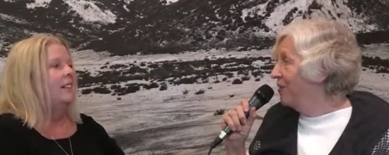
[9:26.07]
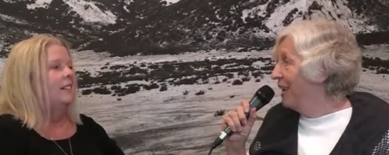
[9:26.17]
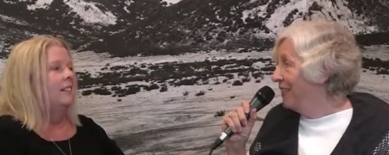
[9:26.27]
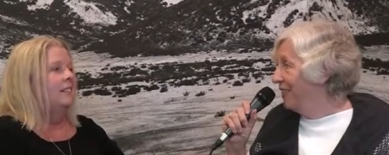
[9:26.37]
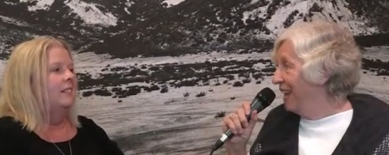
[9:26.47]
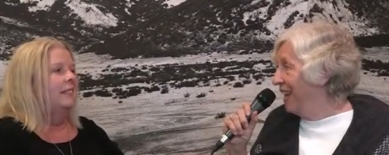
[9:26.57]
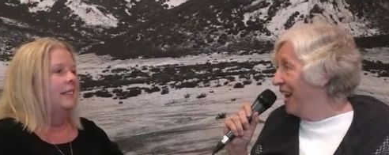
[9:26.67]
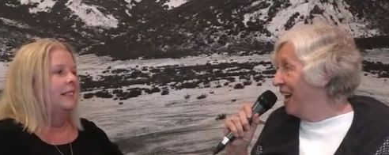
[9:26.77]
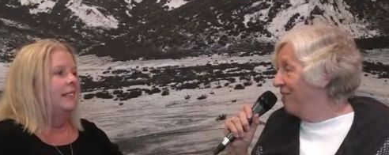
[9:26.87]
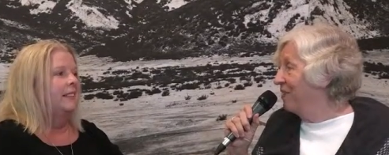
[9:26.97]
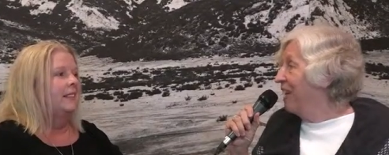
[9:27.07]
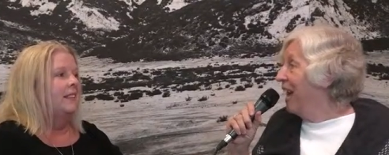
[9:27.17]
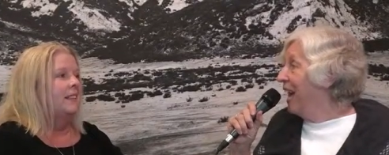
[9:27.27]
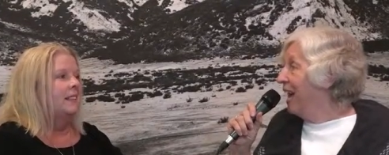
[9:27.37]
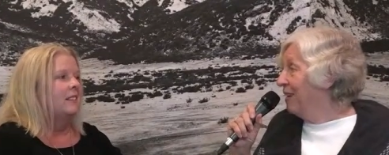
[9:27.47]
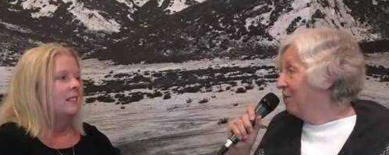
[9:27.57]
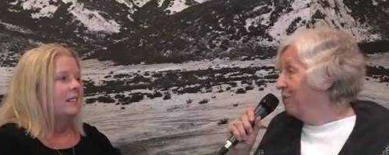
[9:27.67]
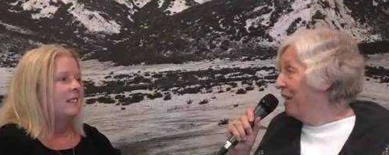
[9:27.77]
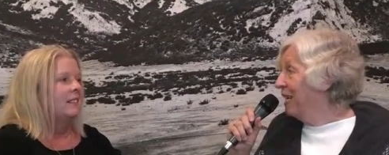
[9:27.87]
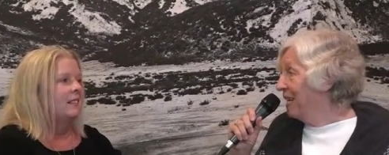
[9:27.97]
Speaker 1: than they have
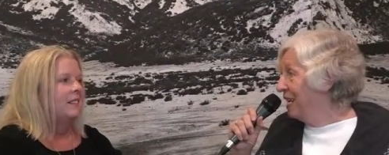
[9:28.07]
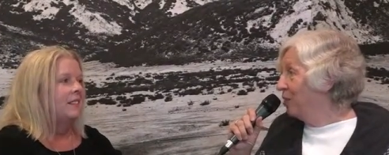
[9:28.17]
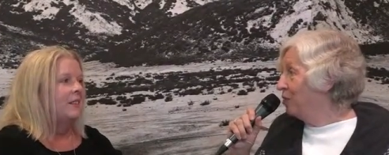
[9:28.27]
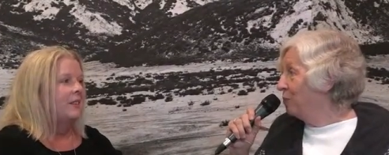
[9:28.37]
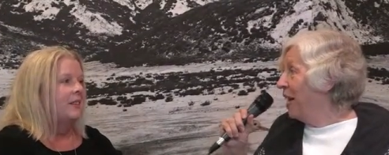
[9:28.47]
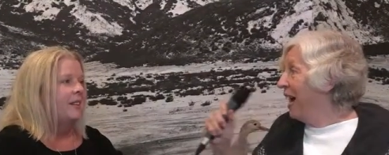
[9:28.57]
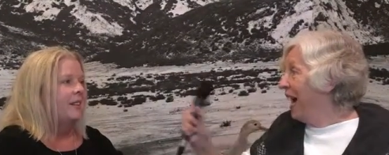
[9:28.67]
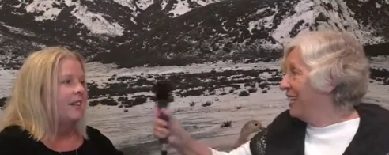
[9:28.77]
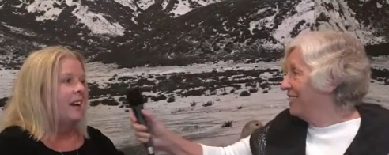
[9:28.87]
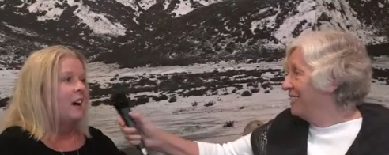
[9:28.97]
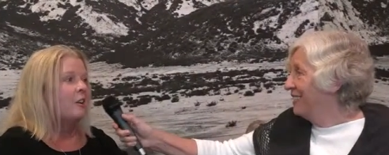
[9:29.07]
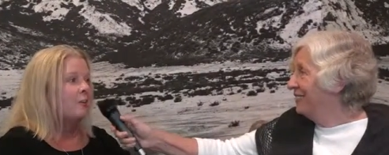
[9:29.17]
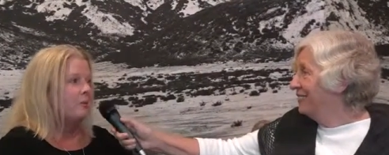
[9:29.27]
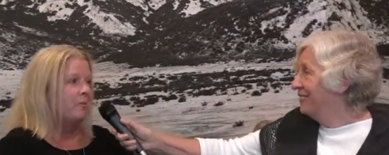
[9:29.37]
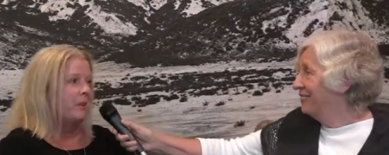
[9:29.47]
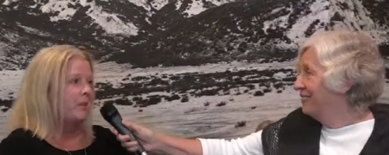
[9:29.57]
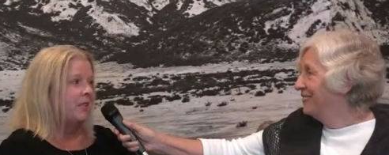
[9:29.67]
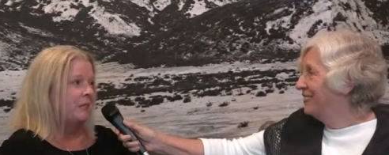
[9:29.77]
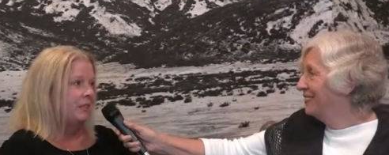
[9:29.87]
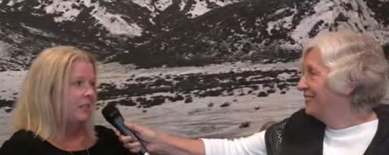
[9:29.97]
in many years past?
Speaker 2: Oh,
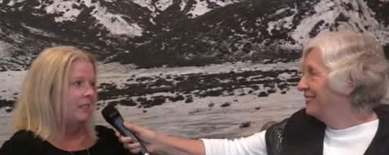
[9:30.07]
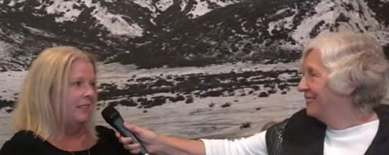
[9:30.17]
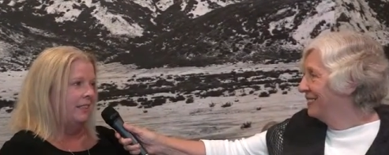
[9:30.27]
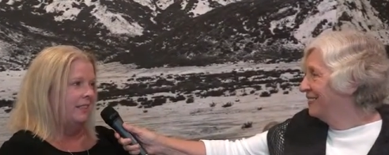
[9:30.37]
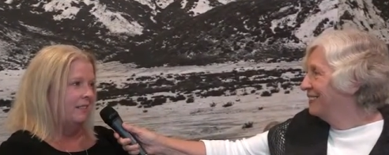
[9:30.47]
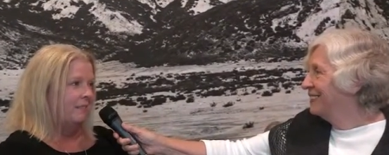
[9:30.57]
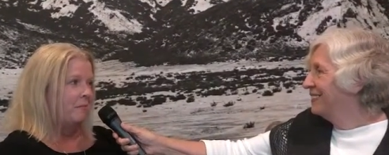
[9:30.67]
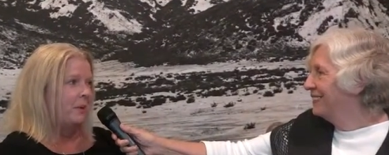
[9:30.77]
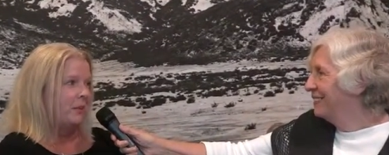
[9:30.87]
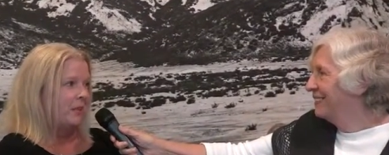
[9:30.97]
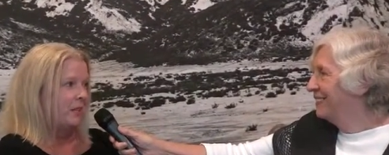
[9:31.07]
most definitely,
Speaker 1: most